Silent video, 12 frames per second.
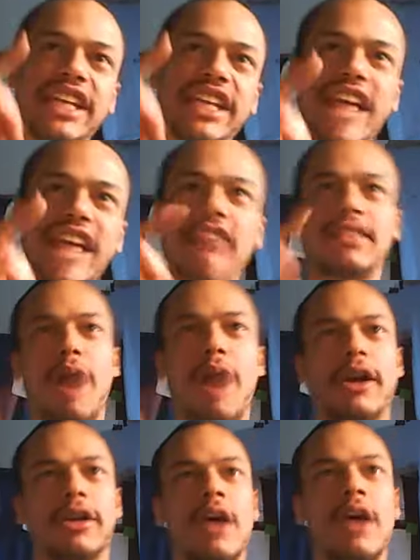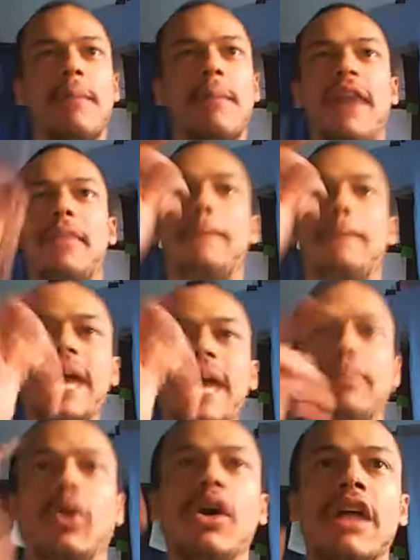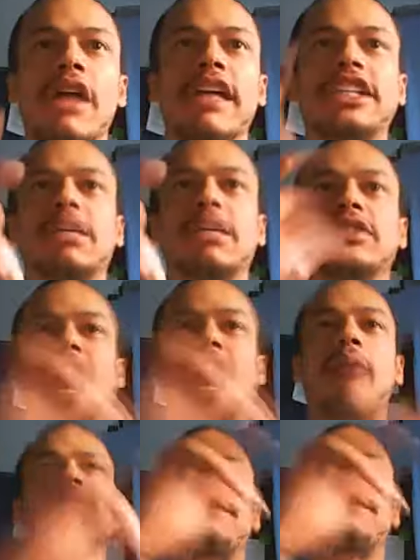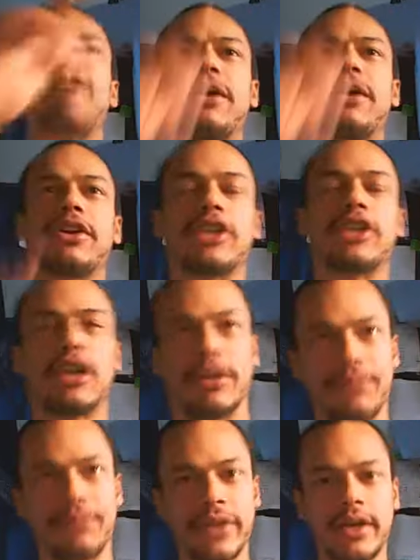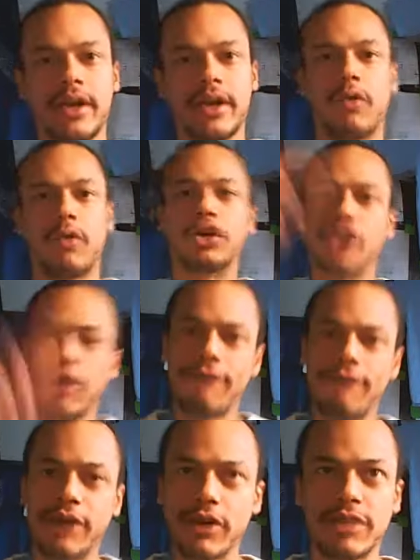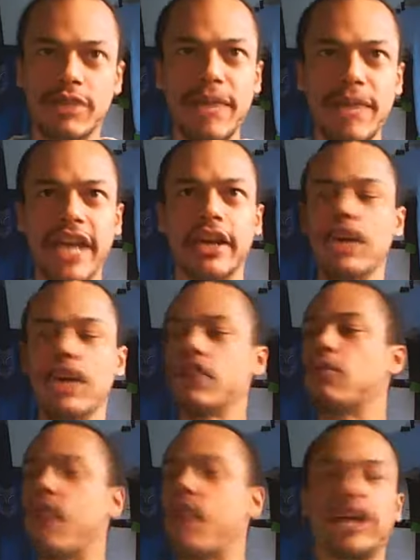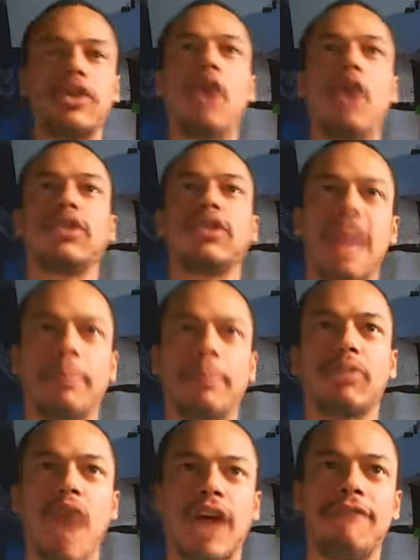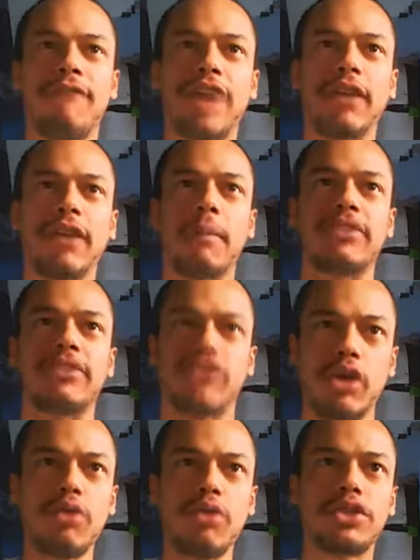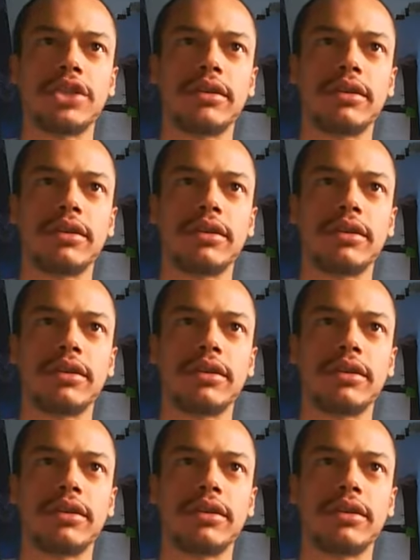getting outsmarted by the people that she was taught was inferior to her. Well, you're inferior to me, you wrinkled old leper Rockefeller stooge.